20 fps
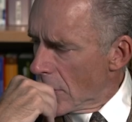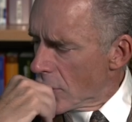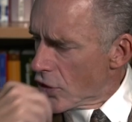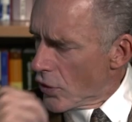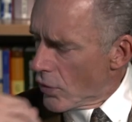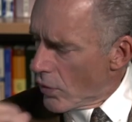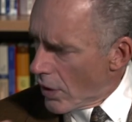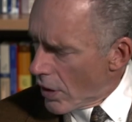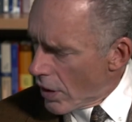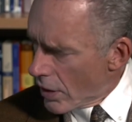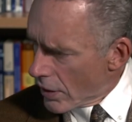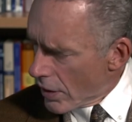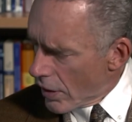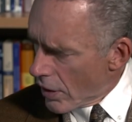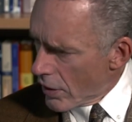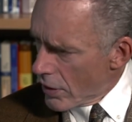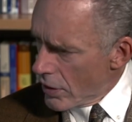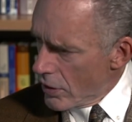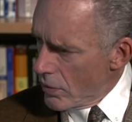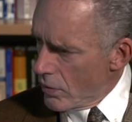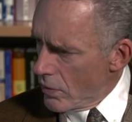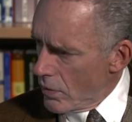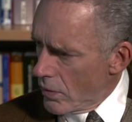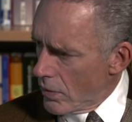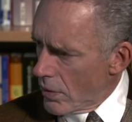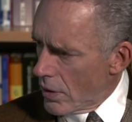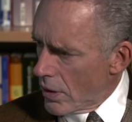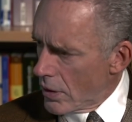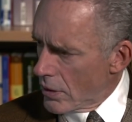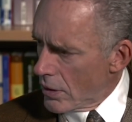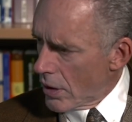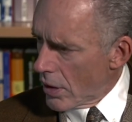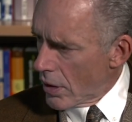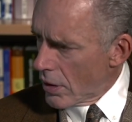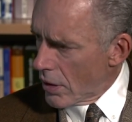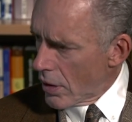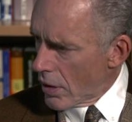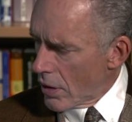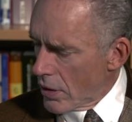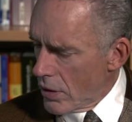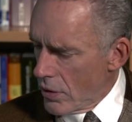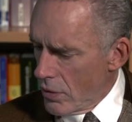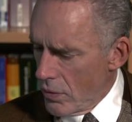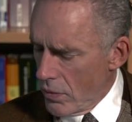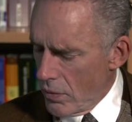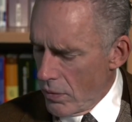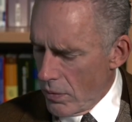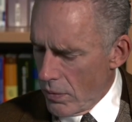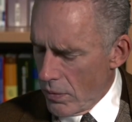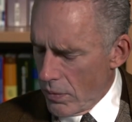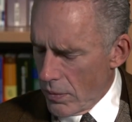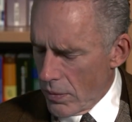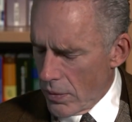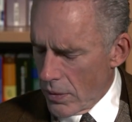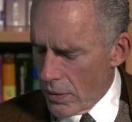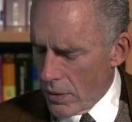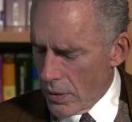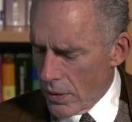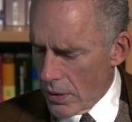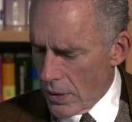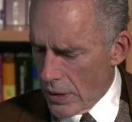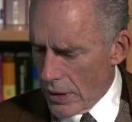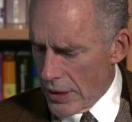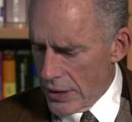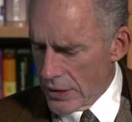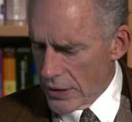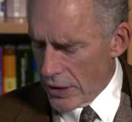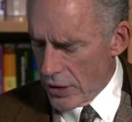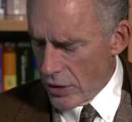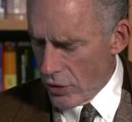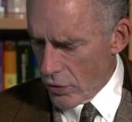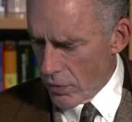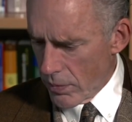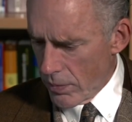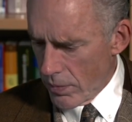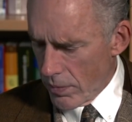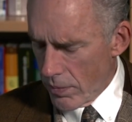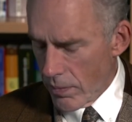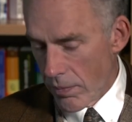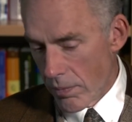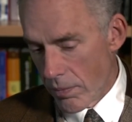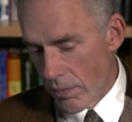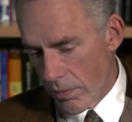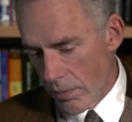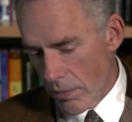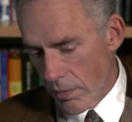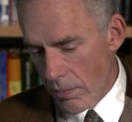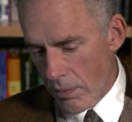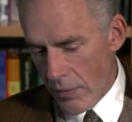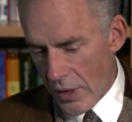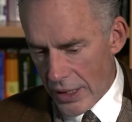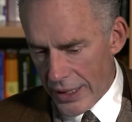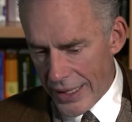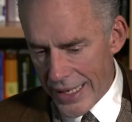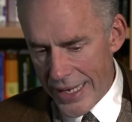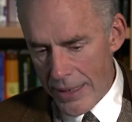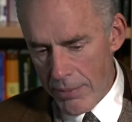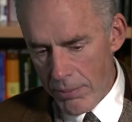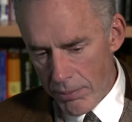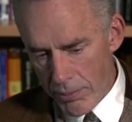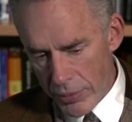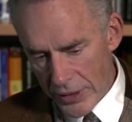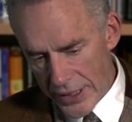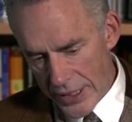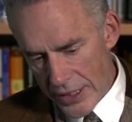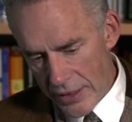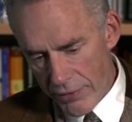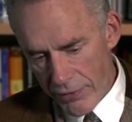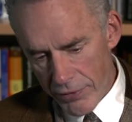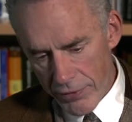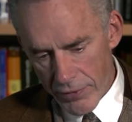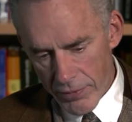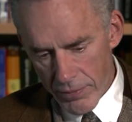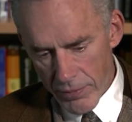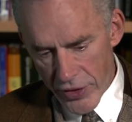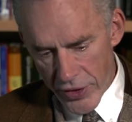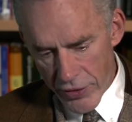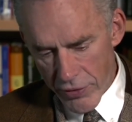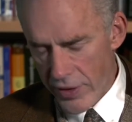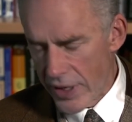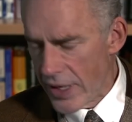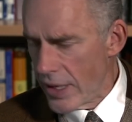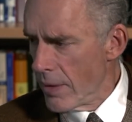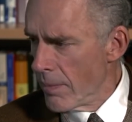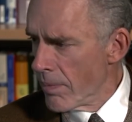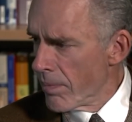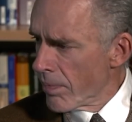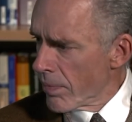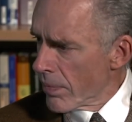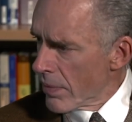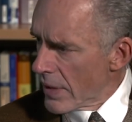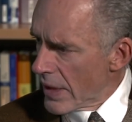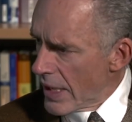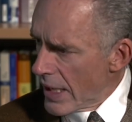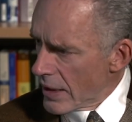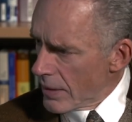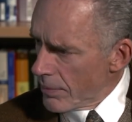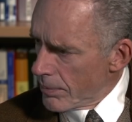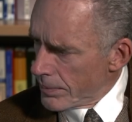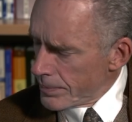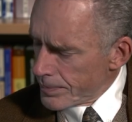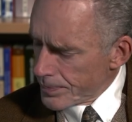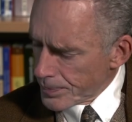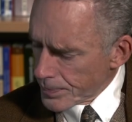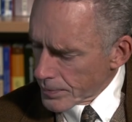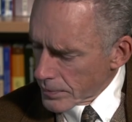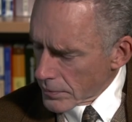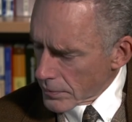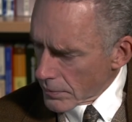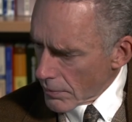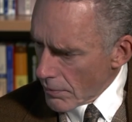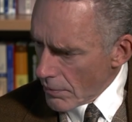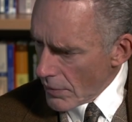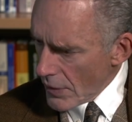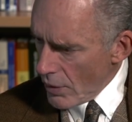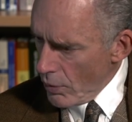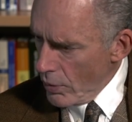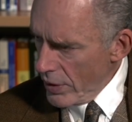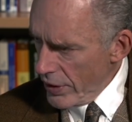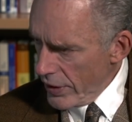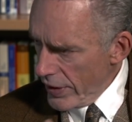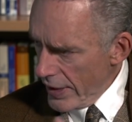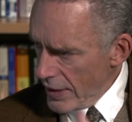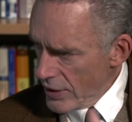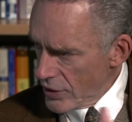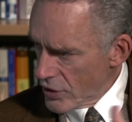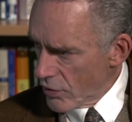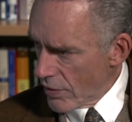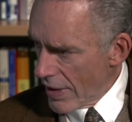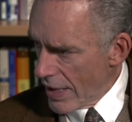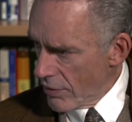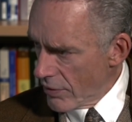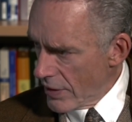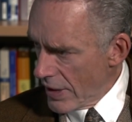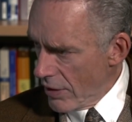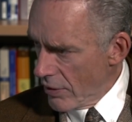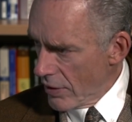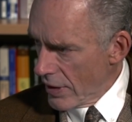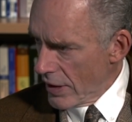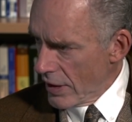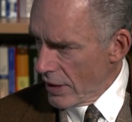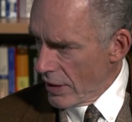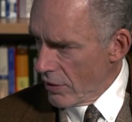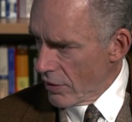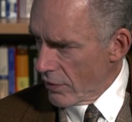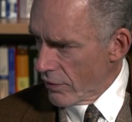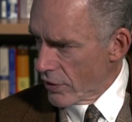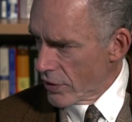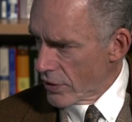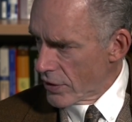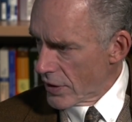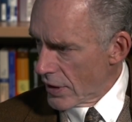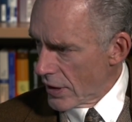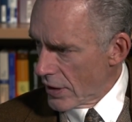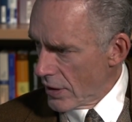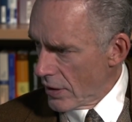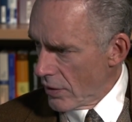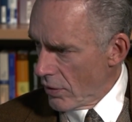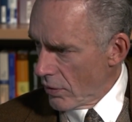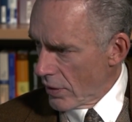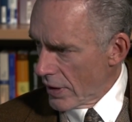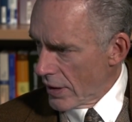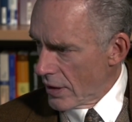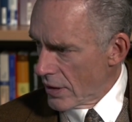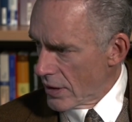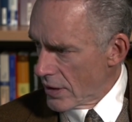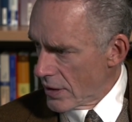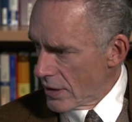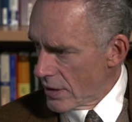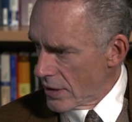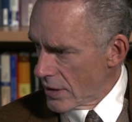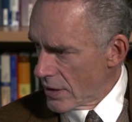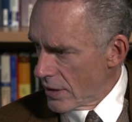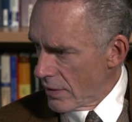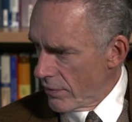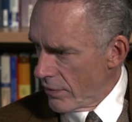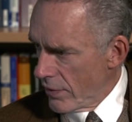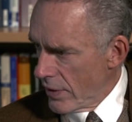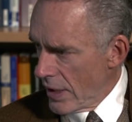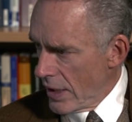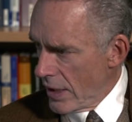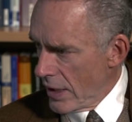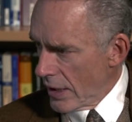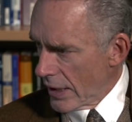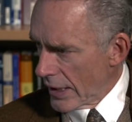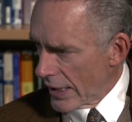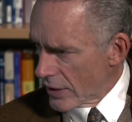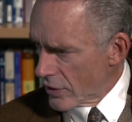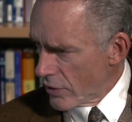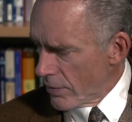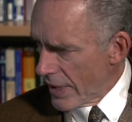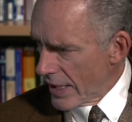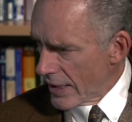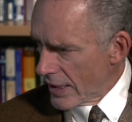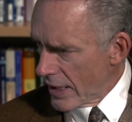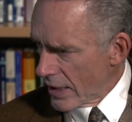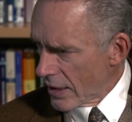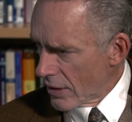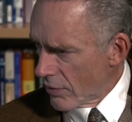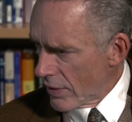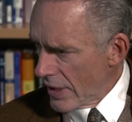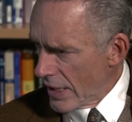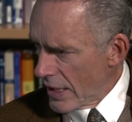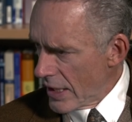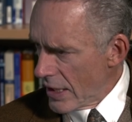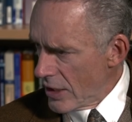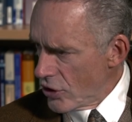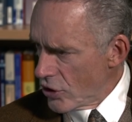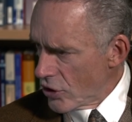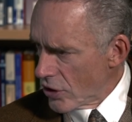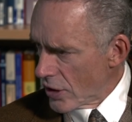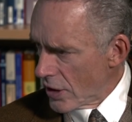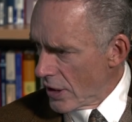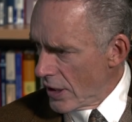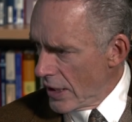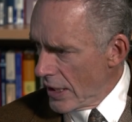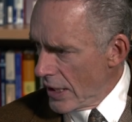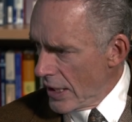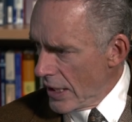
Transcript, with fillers: And so it, are, are you are you is it your claim, belief, theory that when things ground out in a universe that only consists of electromagnetic radiation,